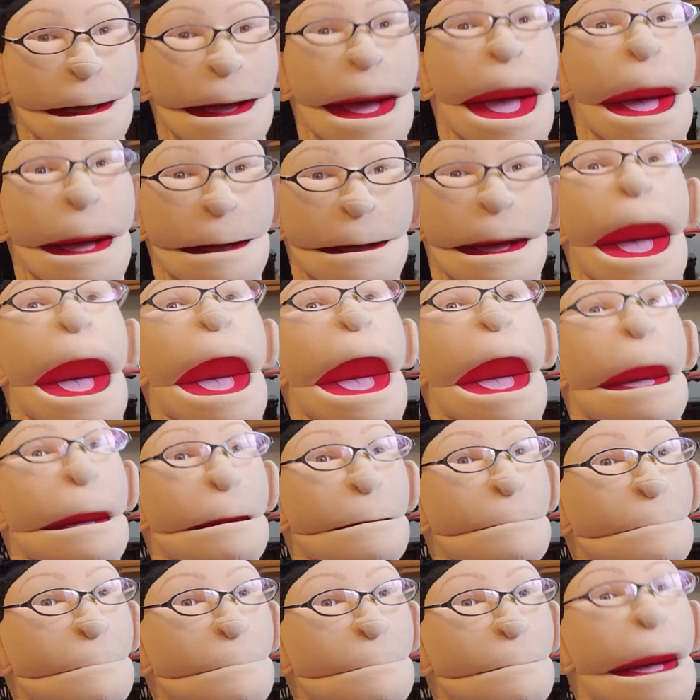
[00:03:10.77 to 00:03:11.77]

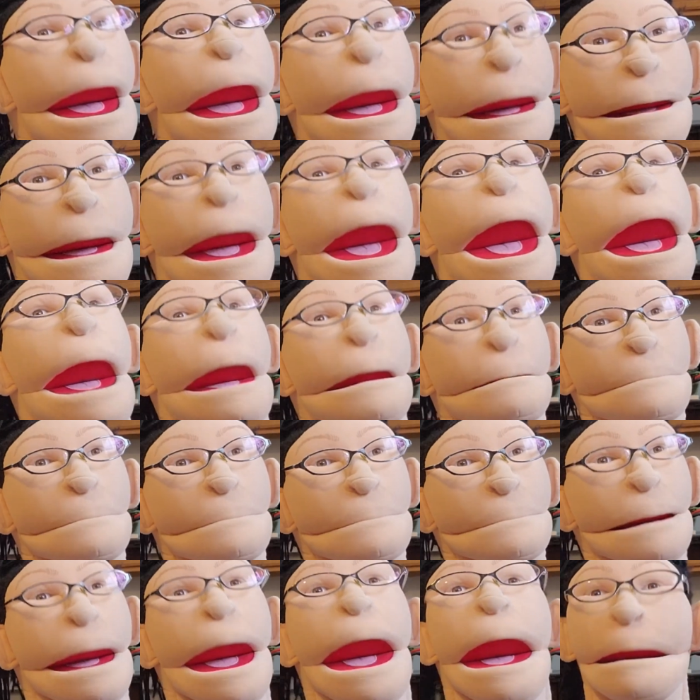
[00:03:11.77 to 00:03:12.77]
Anyway, that's it.
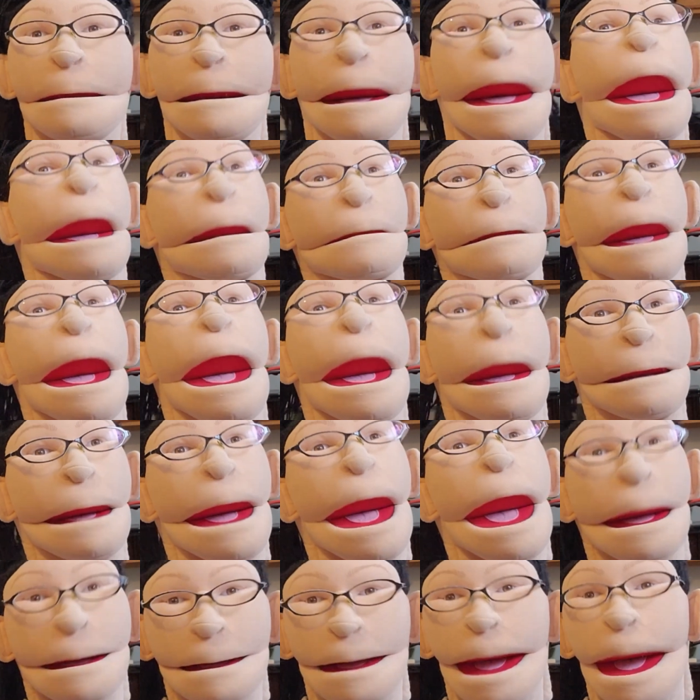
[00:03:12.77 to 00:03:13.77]
I just wanted to
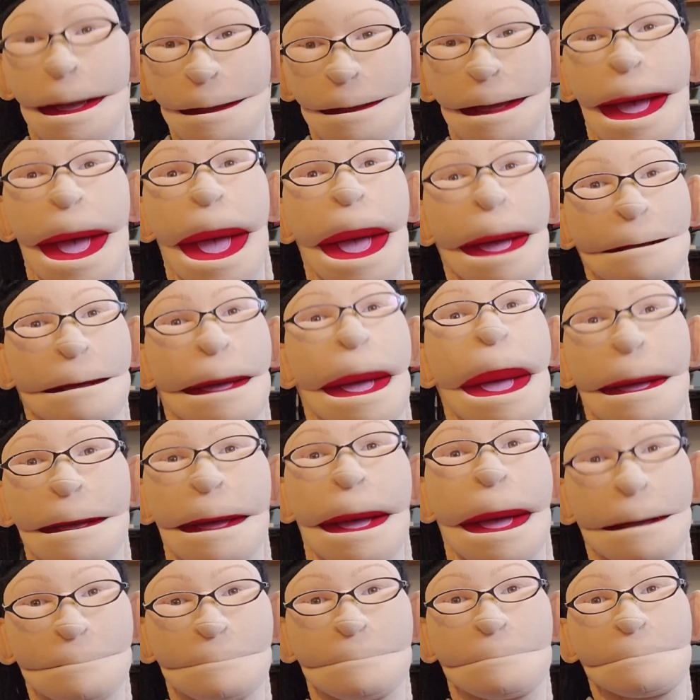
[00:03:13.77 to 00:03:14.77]
give you a little
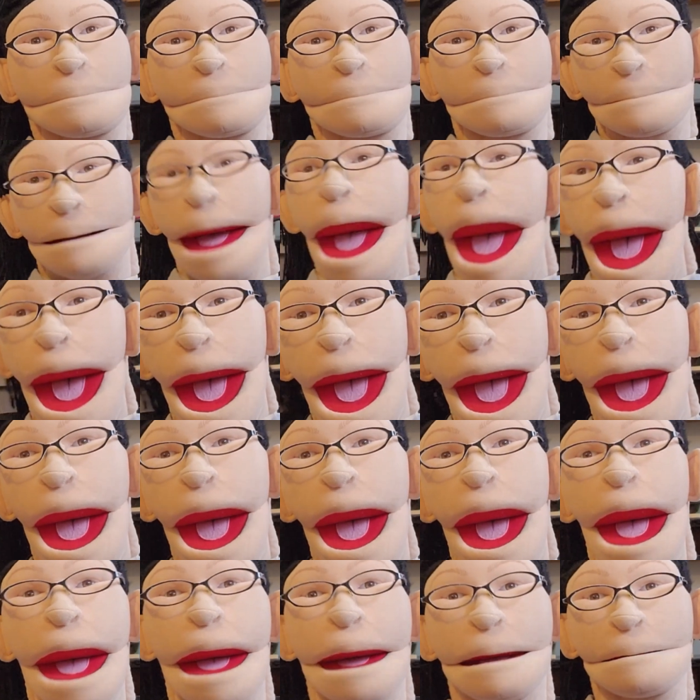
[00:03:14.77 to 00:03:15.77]
update about
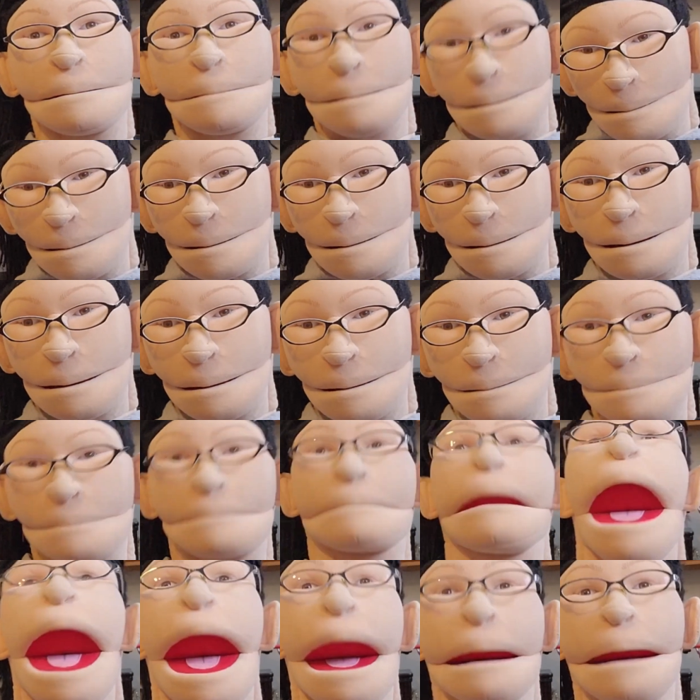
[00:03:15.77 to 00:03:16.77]
spa.
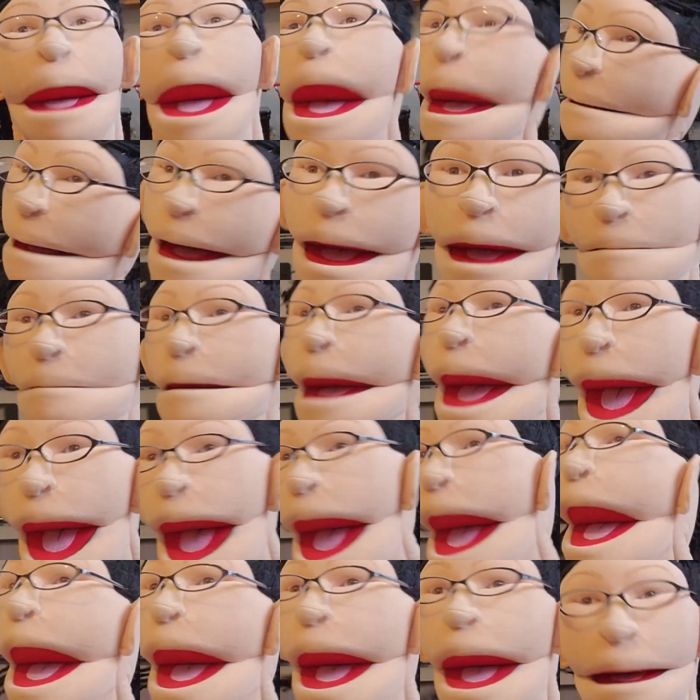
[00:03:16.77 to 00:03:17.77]
Spa
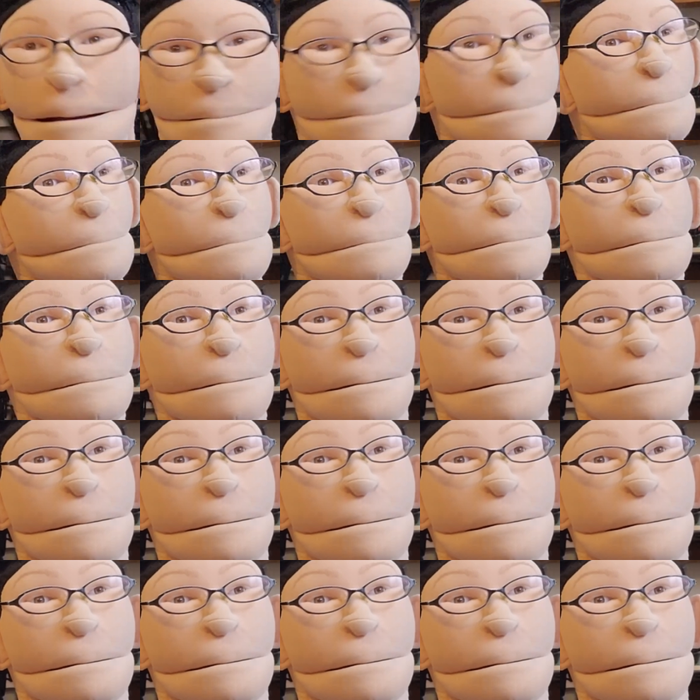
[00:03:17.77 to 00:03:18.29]
2.0.